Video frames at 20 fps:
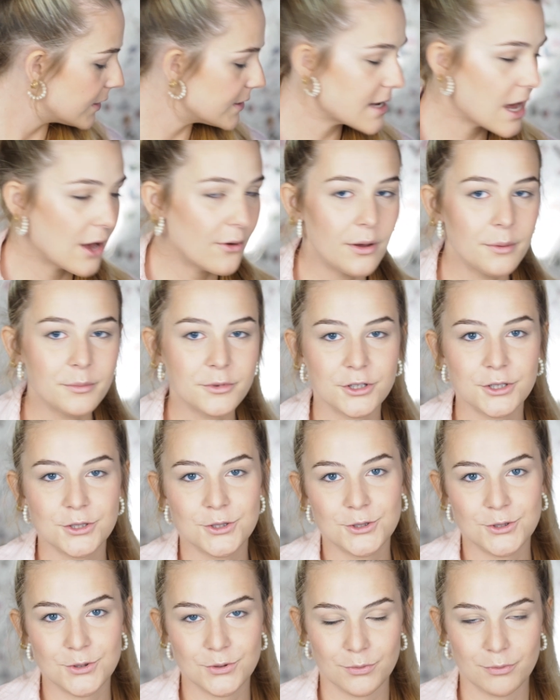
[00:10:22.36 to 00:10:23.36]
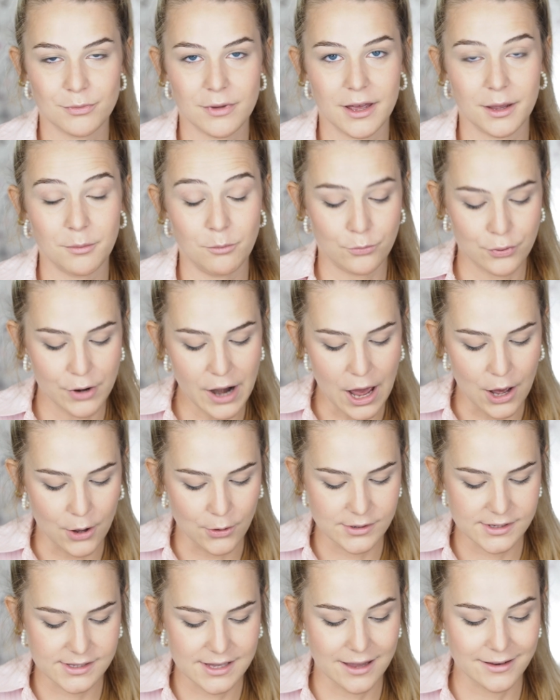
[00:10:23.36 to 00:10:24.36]
Now I'm going to do my
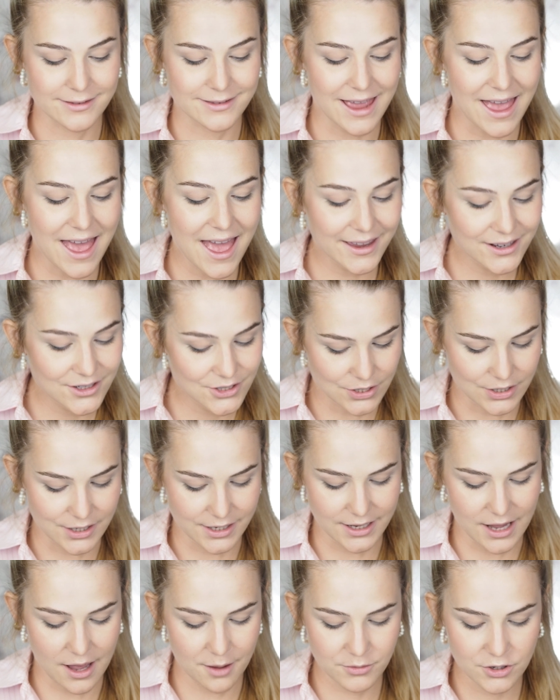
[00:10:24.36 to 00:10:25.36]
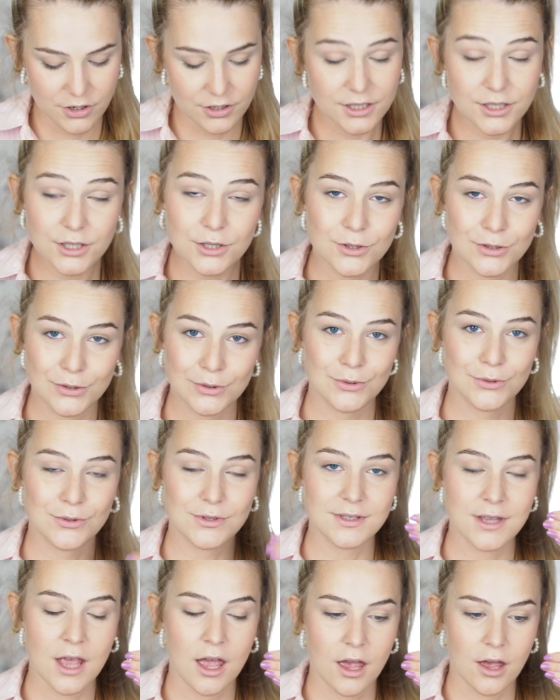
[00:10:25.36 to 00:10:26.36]
brows, and actually I'm gonna
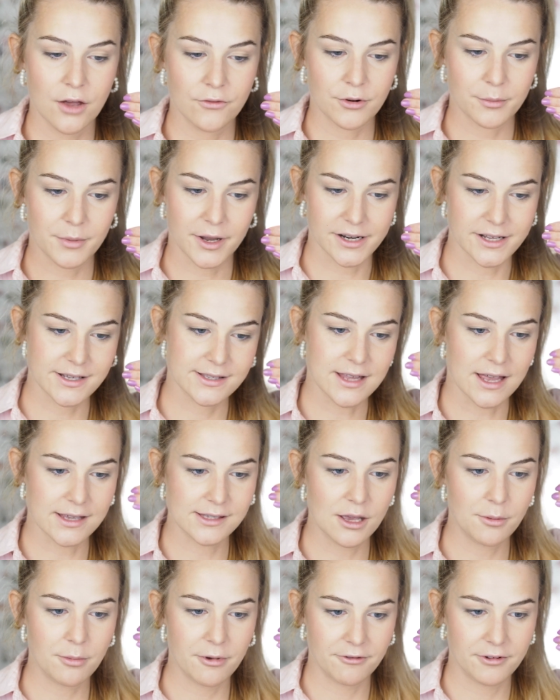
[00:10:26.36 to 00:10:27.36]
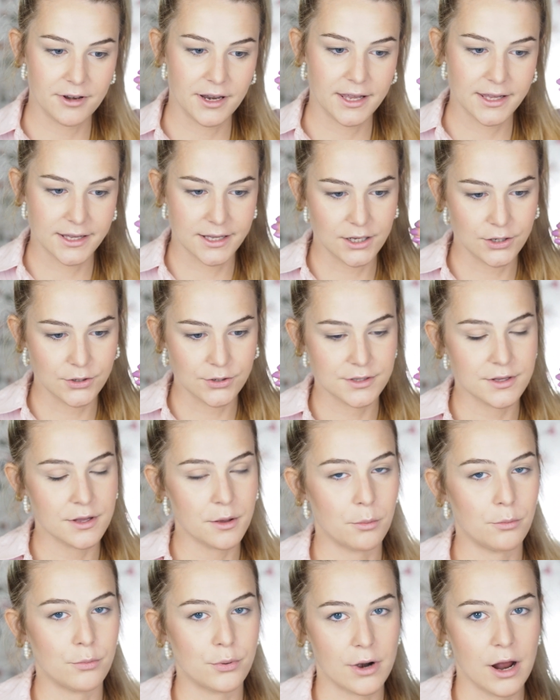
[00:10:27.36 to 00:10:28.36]
use from Anastasia Beverly Hills
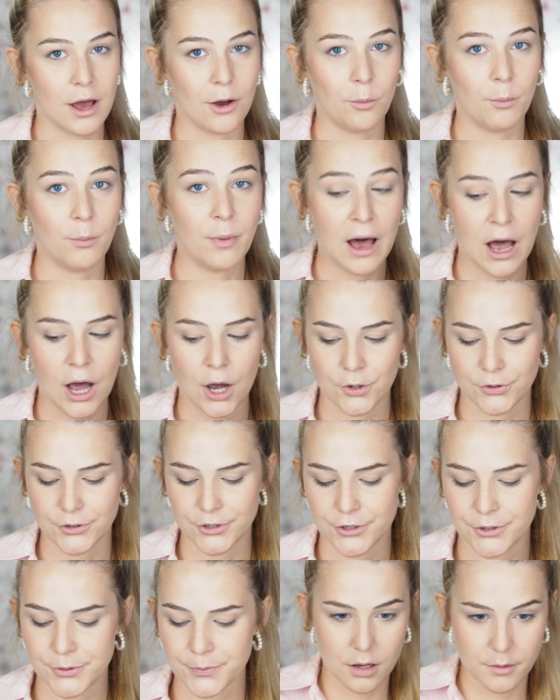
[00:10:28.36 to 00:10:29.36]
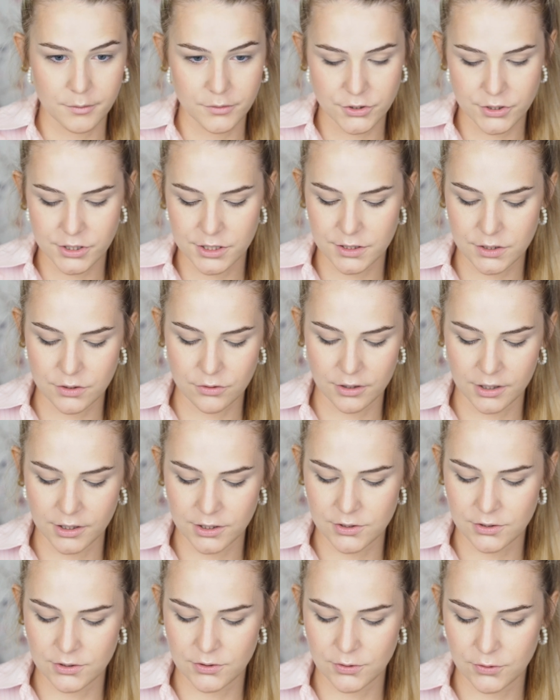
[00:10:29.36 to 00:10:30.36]
brow powder. I'm just going
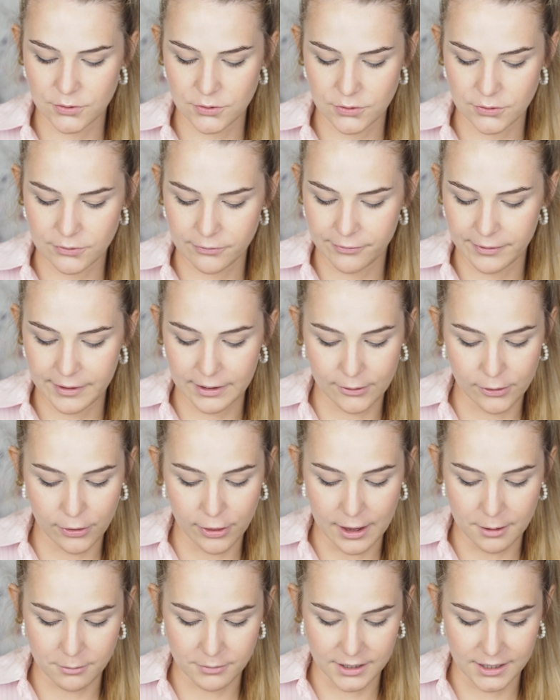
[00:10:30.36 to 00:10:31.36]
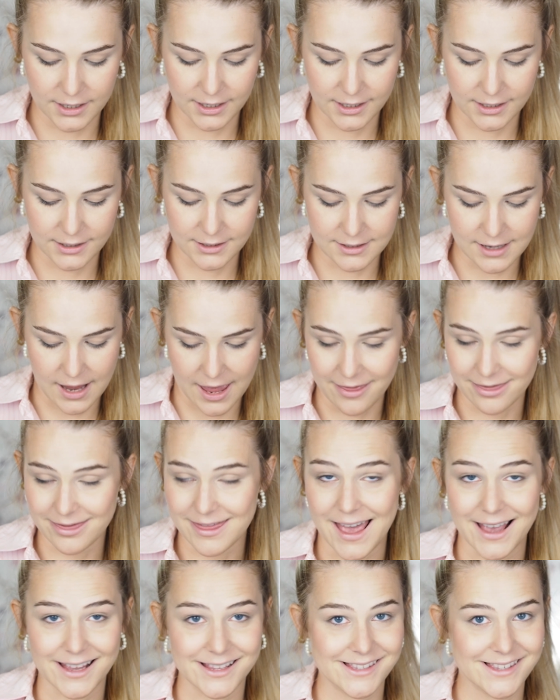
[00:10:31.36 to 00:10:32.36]
to fill them in, and
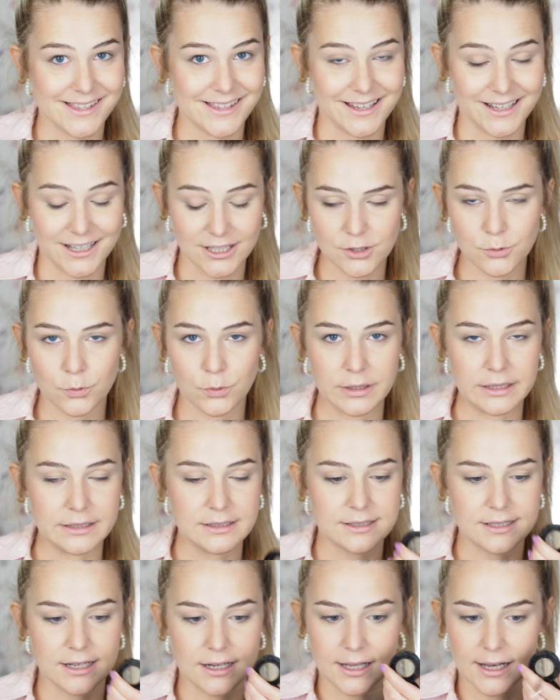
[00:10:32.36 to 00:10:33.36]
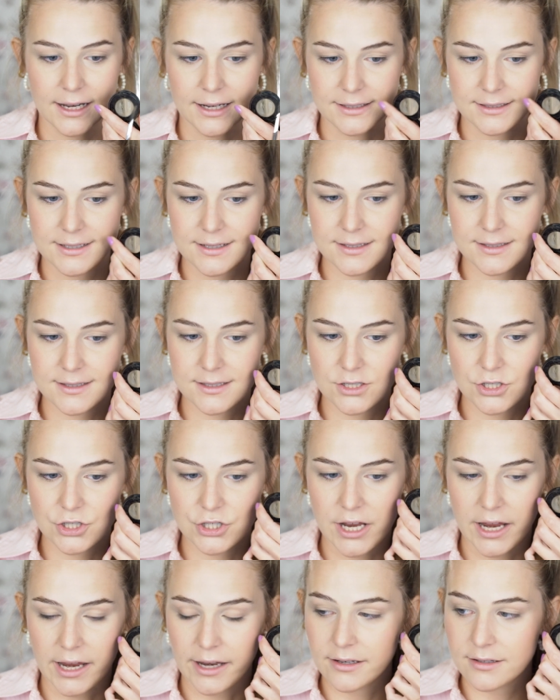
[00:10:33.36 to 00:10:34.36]
that's it, with the lightest
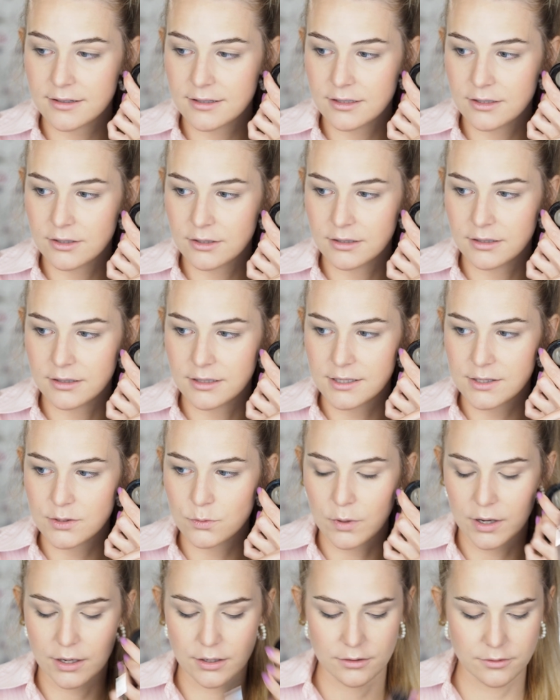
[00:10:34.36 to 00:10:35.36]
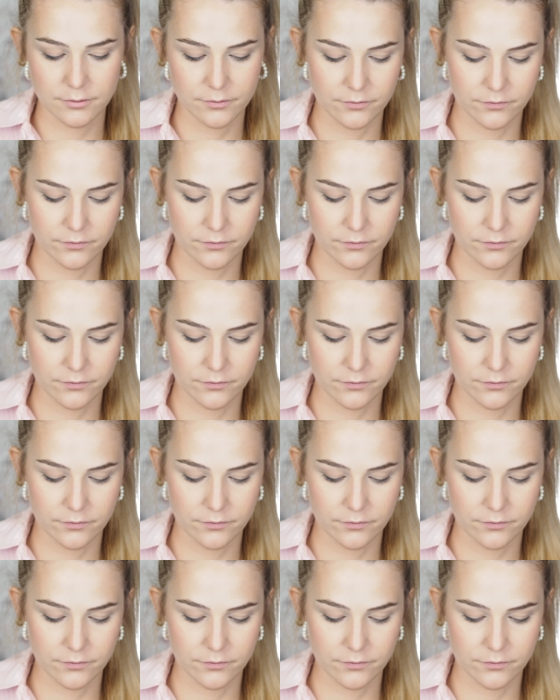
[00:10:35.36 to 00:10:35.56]
shade, this one.